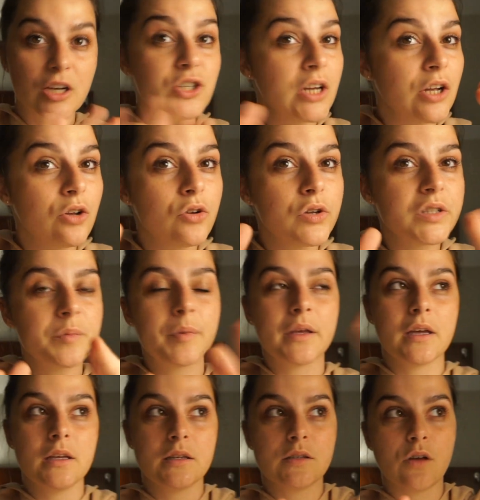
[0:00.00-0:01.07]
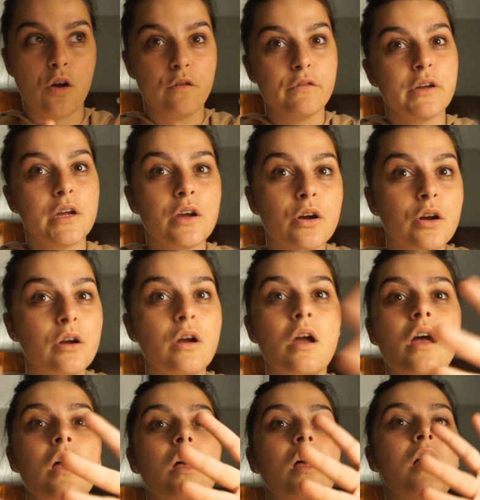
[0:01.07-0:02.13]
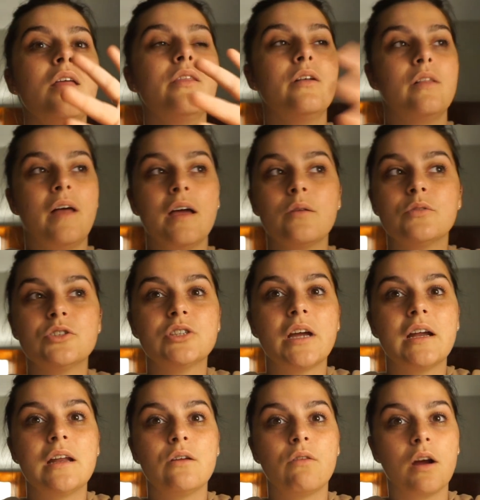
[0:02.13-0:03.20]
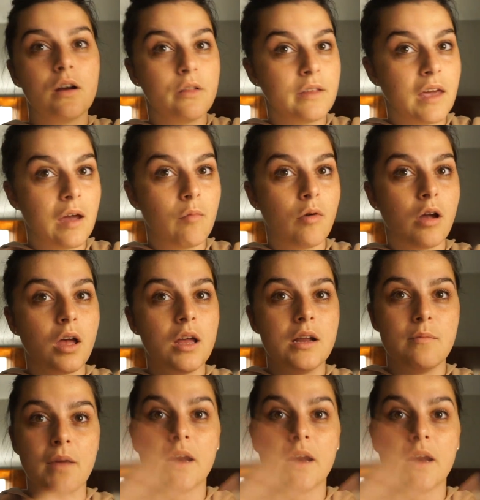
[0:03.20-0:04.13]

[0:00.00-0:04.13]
angles because over here, the light was shining right on the camera and it made